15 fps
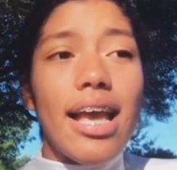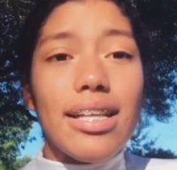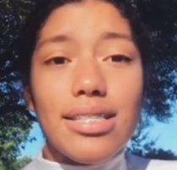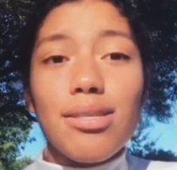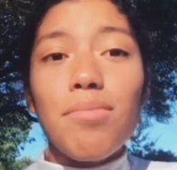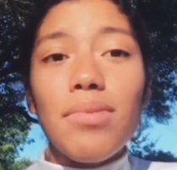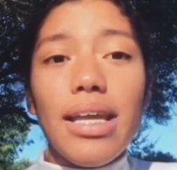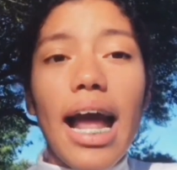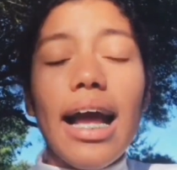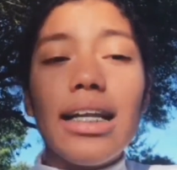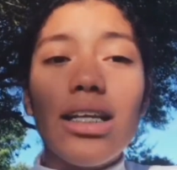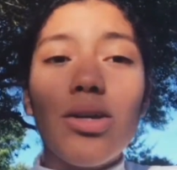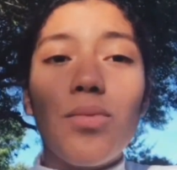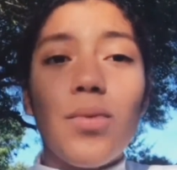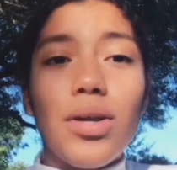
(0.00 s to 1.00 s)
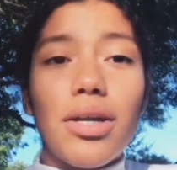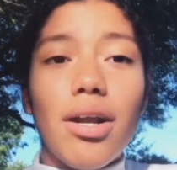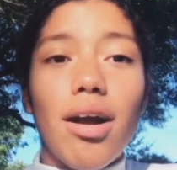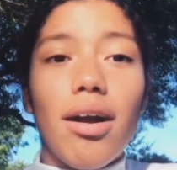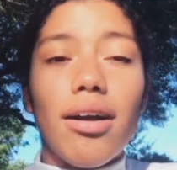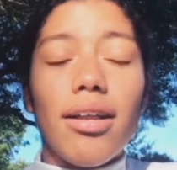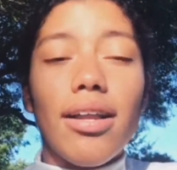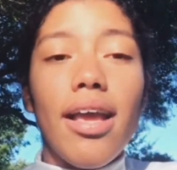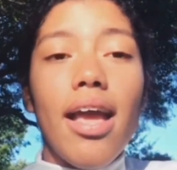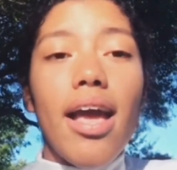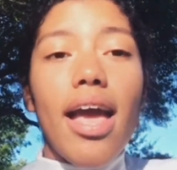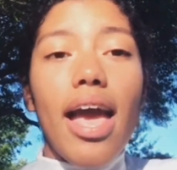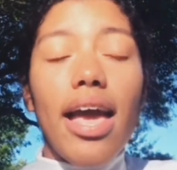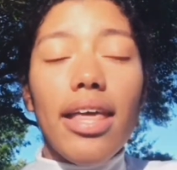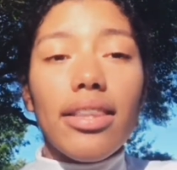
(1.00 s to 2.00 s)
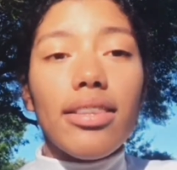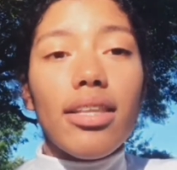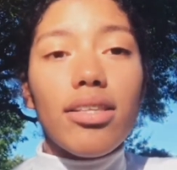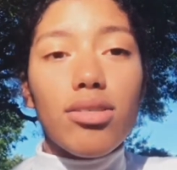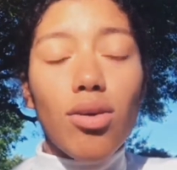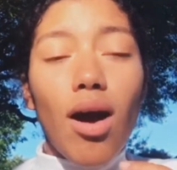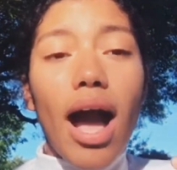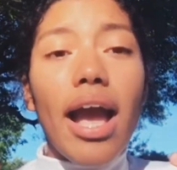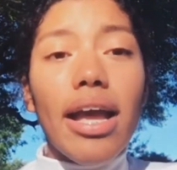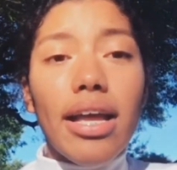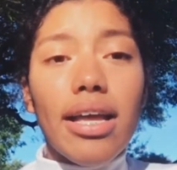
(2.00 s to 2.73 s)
something I need to work on. And so I